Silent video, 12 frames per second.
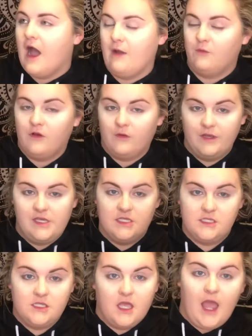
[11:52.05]
I will
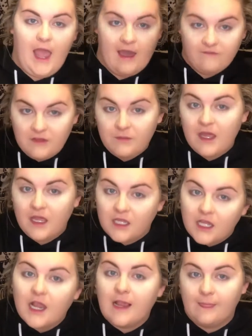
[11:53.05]
always heavy
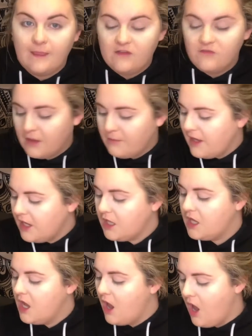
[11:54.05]
bake and leave my
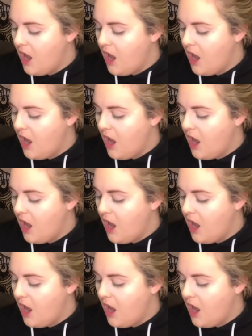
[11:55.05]
bake.